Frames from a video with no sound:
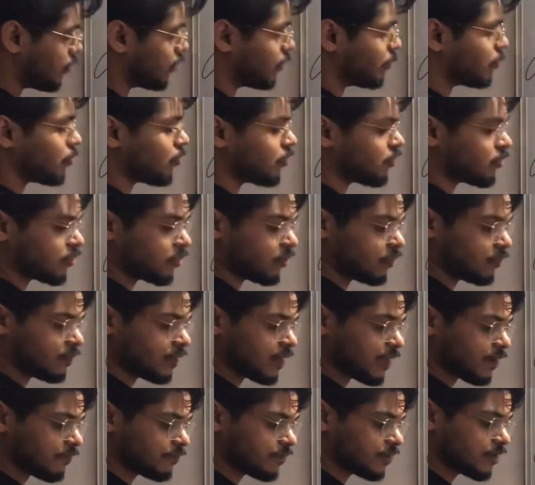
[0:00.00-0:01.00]
in bronchiole we
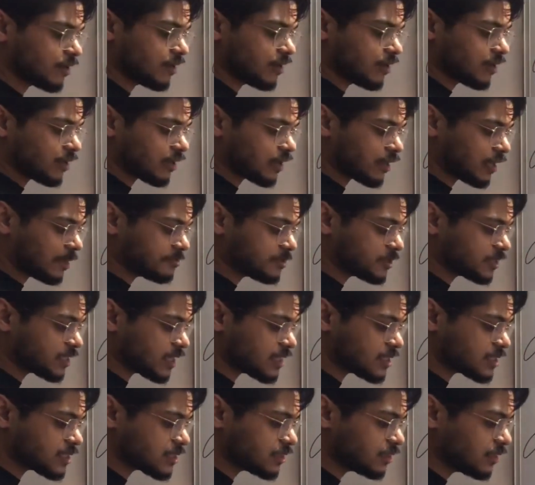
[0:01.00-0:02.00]
have club
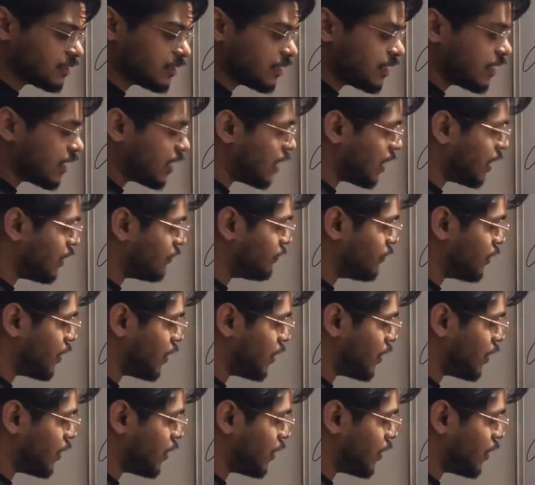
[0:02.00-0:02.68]
cells, and we